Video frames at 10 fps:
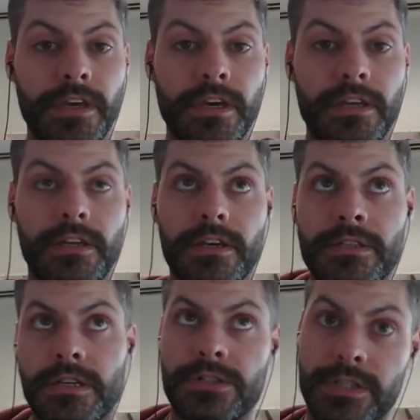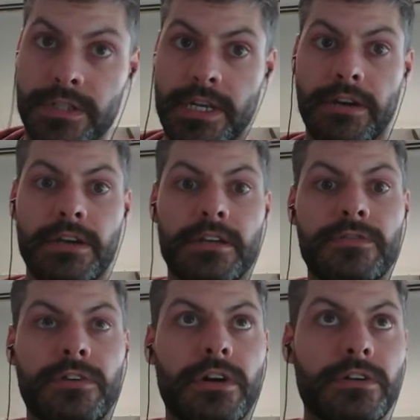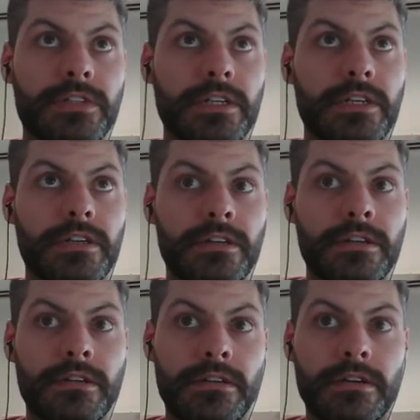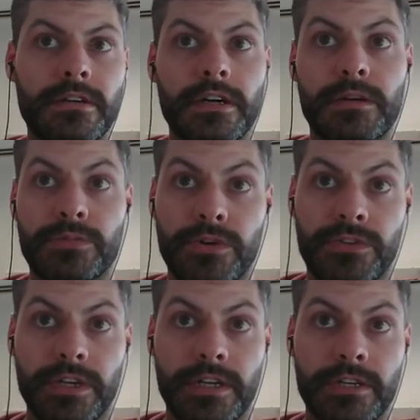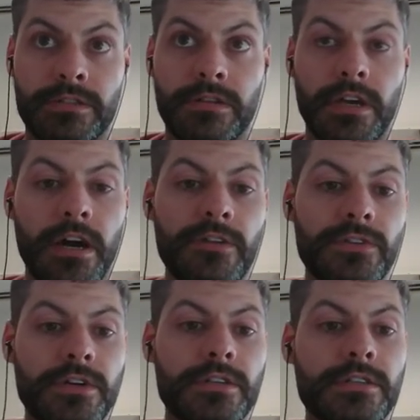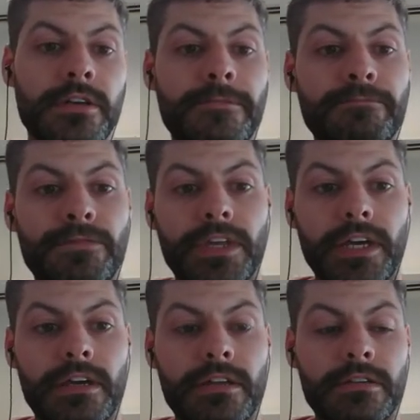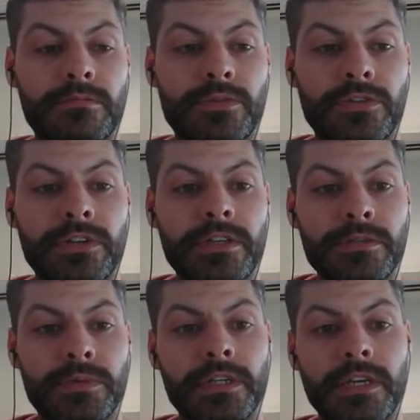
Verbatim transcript: and Celgene's now getting involved in Prothena. So the offer is they get, Prothena's been